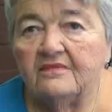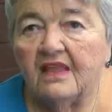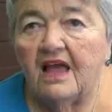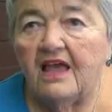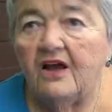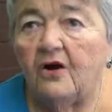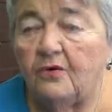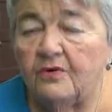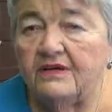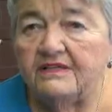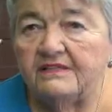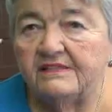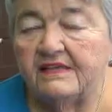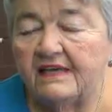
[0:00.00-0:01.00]

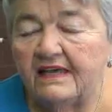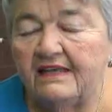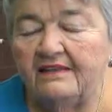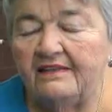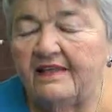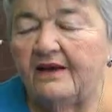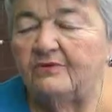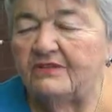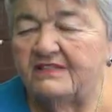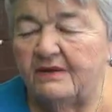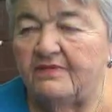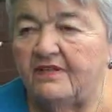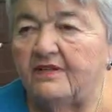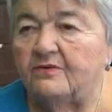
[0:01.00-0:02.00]
That was
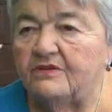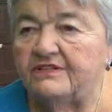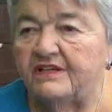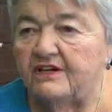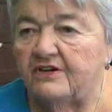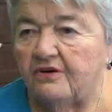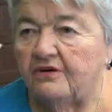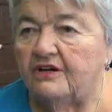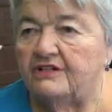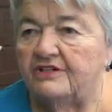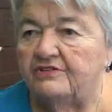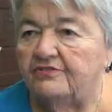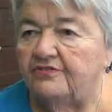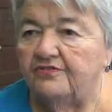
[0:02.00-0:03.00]
something that was
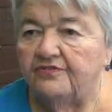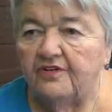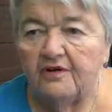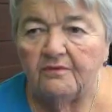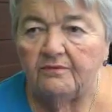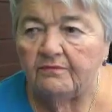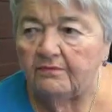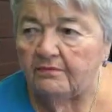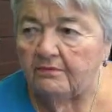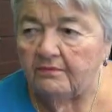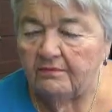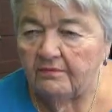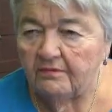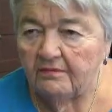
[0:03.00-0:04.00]
encouraged from
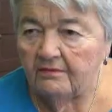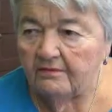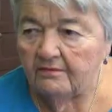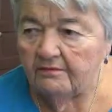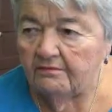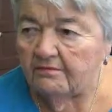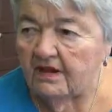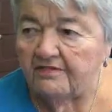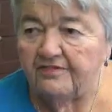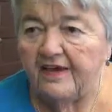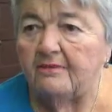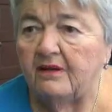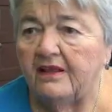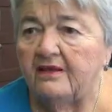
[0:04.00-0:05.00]
my
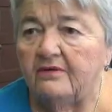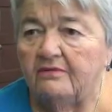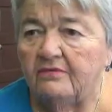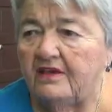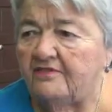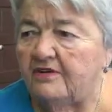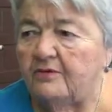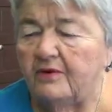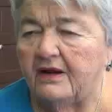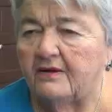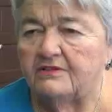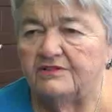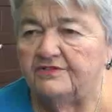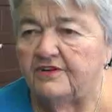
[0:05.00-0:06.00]
family even when I
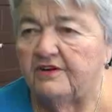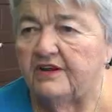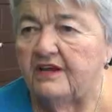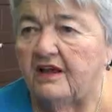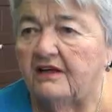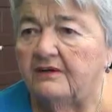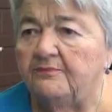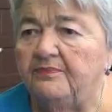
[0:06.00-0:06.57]
was very young.